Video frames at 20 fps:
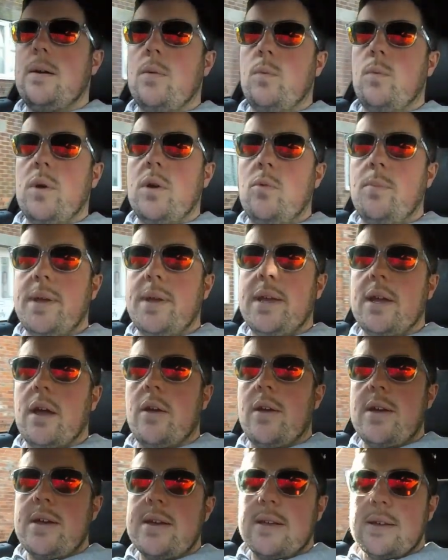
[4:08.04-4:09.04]
I will be
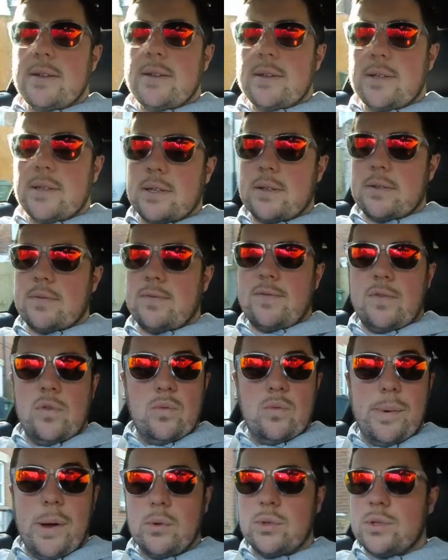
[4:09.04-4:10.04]
going
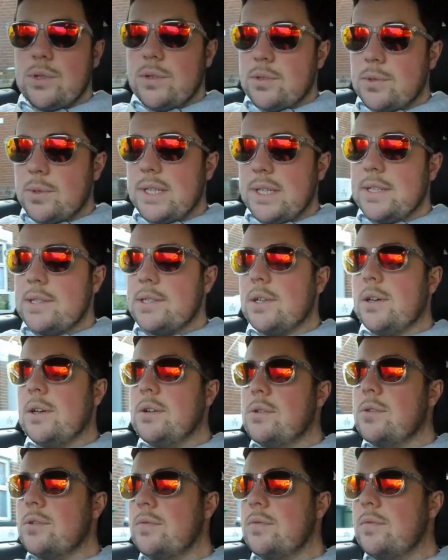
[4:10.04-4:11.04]
full bolt-ons with this,
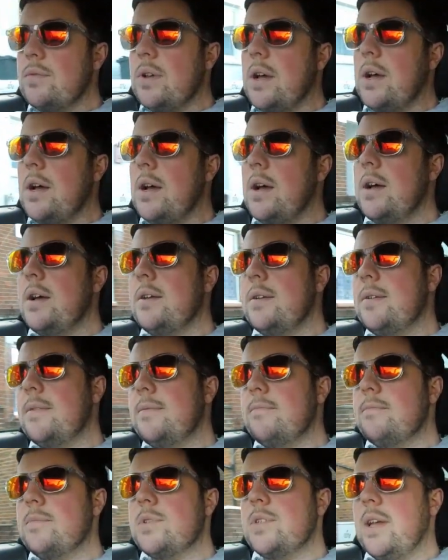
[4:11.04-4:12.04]
so
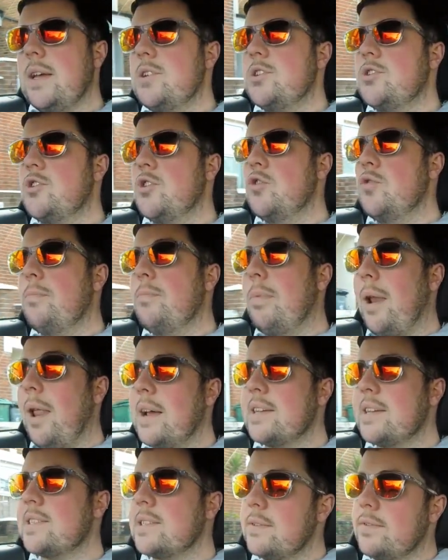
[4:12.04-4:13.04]
Stage 2
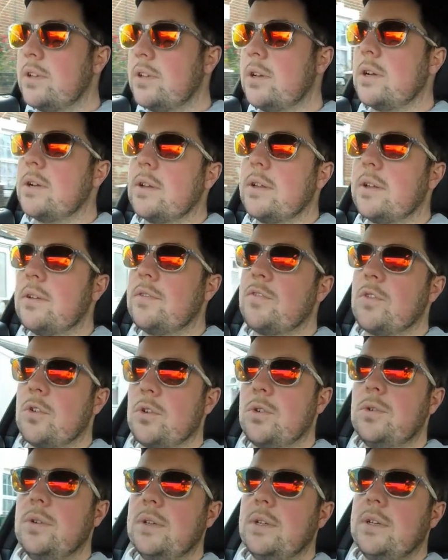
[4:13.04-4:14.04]
Plus if you're looking at it
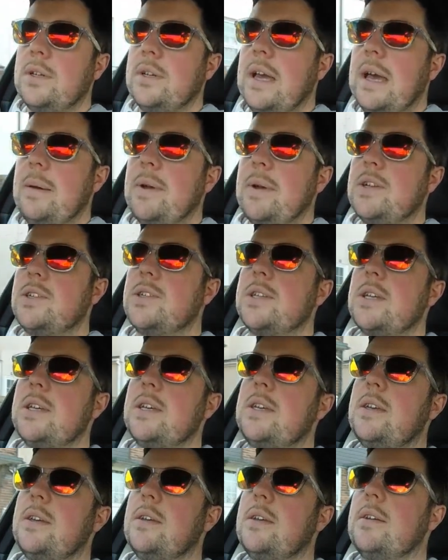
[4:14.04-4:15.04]
through
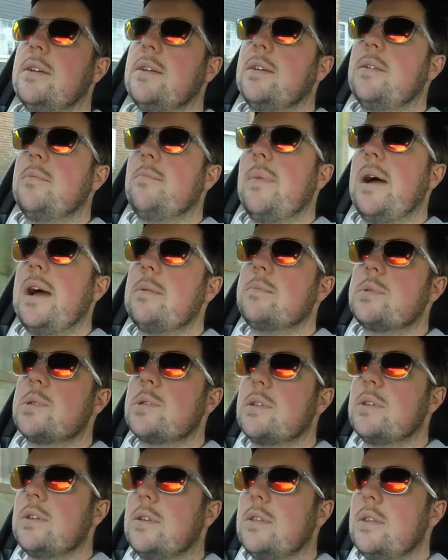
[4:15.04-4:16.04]
MHD
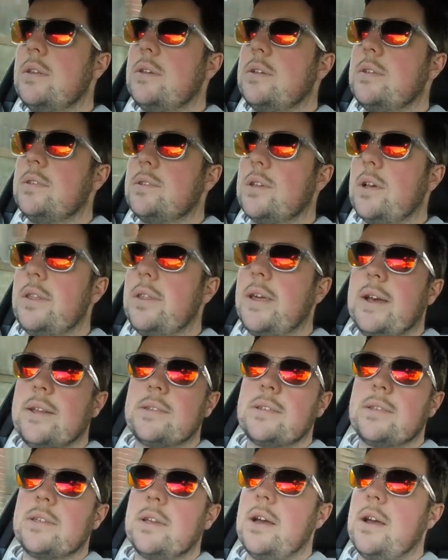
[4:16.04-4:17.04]
maps. So
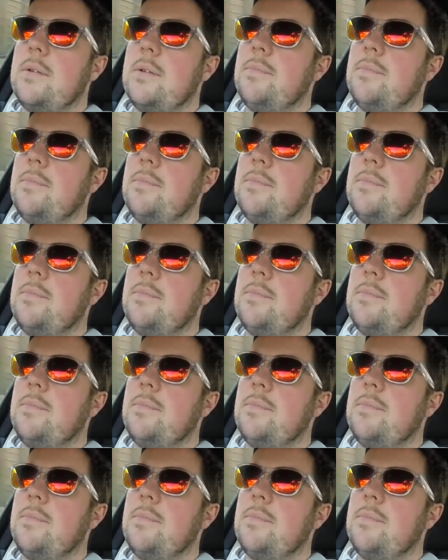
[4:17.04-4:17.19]
that's